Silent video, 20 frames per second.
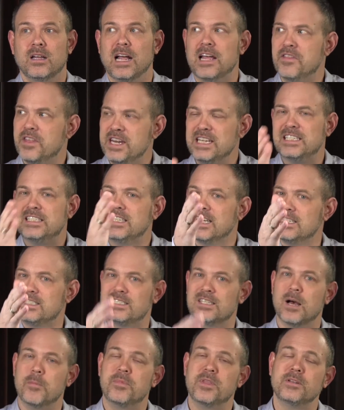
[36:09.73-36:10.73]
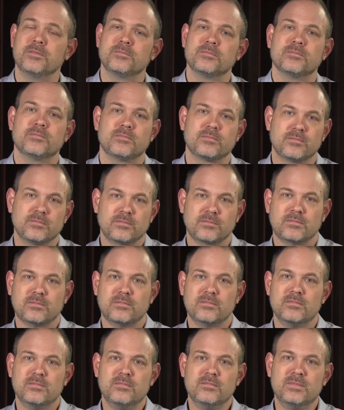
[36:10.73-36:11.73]
And then he said something
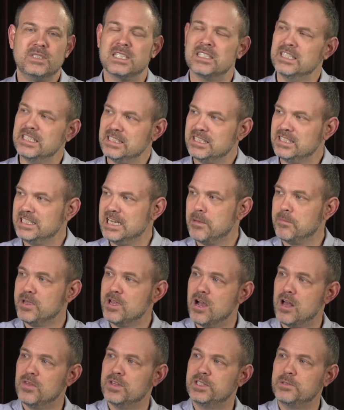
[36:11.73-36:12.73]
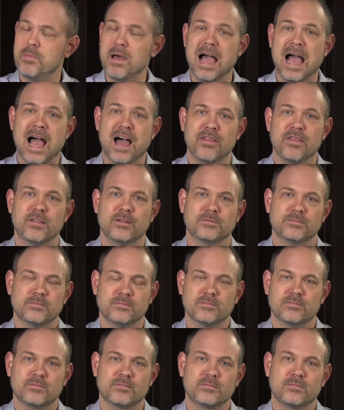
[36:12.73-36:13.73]
that set me on this path.
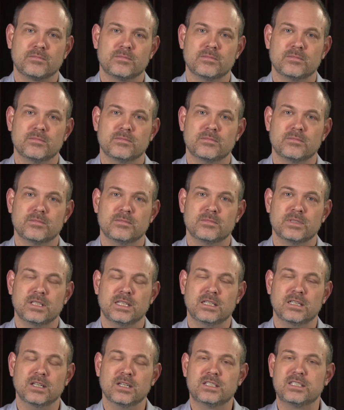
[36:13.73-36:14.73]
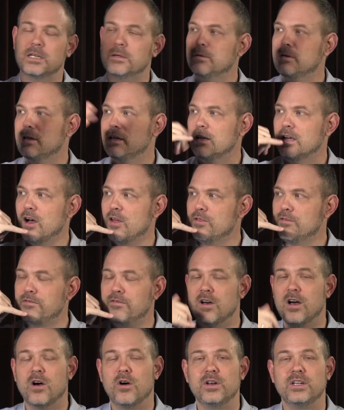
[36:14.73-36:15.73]
He looked on the
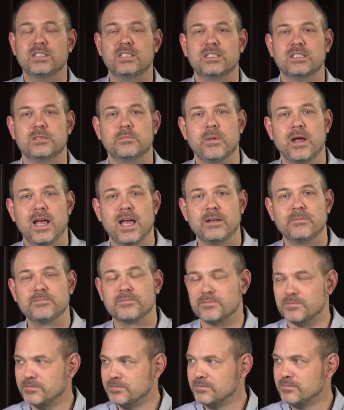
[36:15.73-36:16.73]
phone, he says, man,